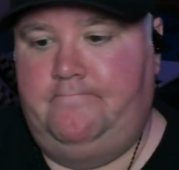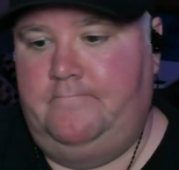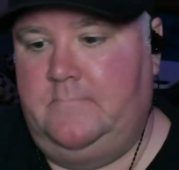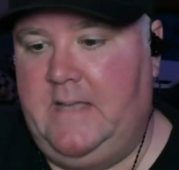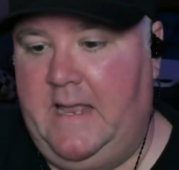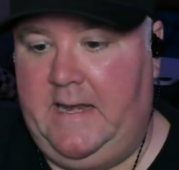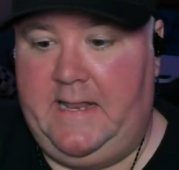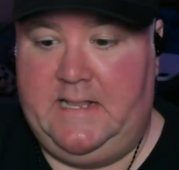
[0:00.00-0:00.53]

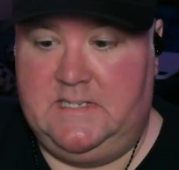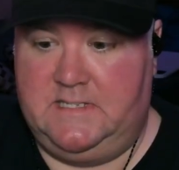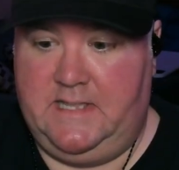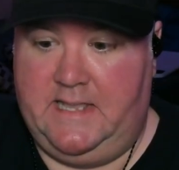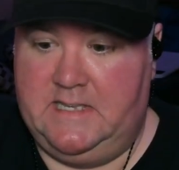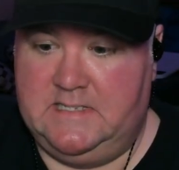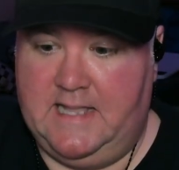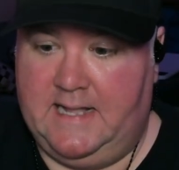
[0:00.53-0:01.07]
and
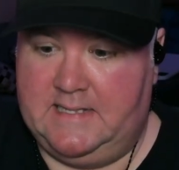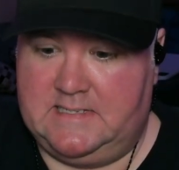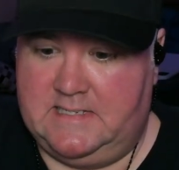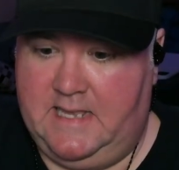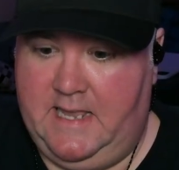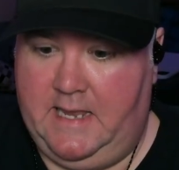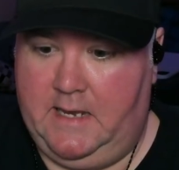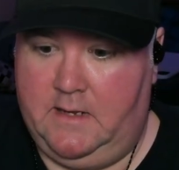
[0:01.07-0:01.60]
he's not
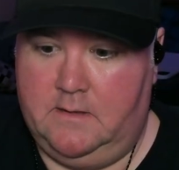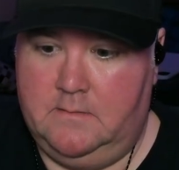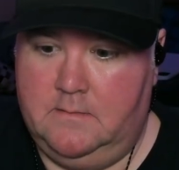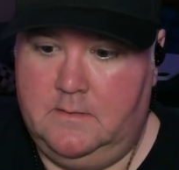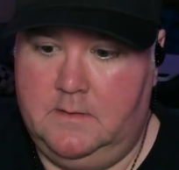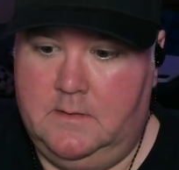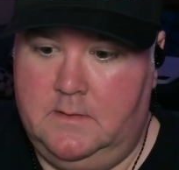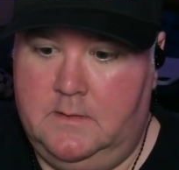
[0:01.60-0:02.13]
seeing
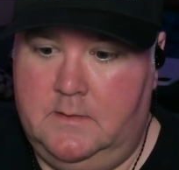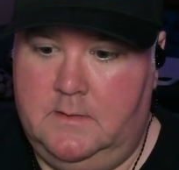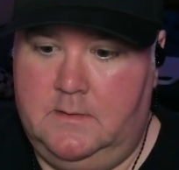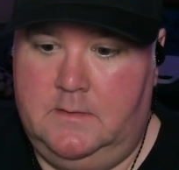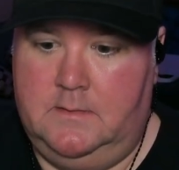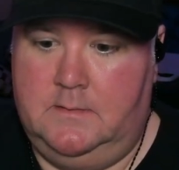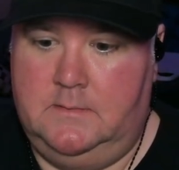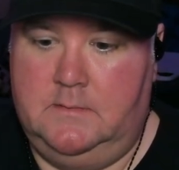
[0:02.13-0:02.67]

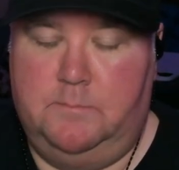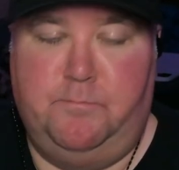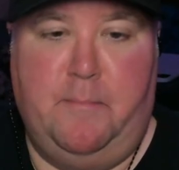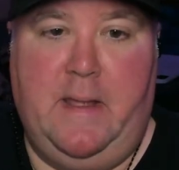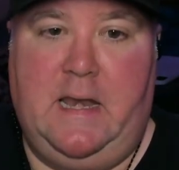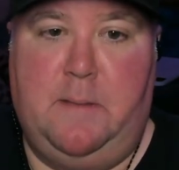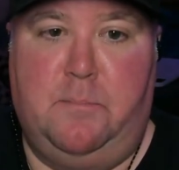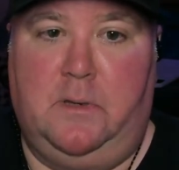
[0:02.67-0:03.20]

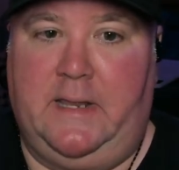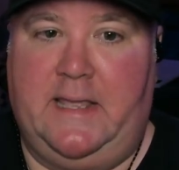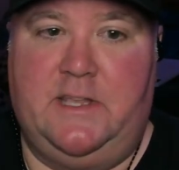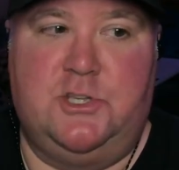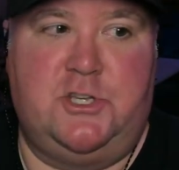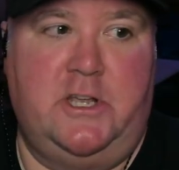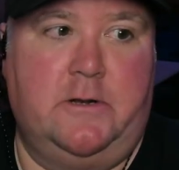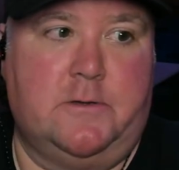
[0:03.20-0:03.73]
many
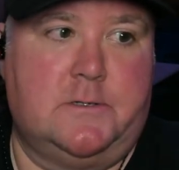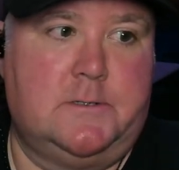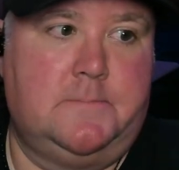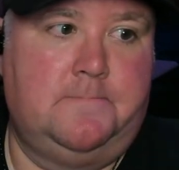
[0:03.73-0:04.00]
blatant cheaters.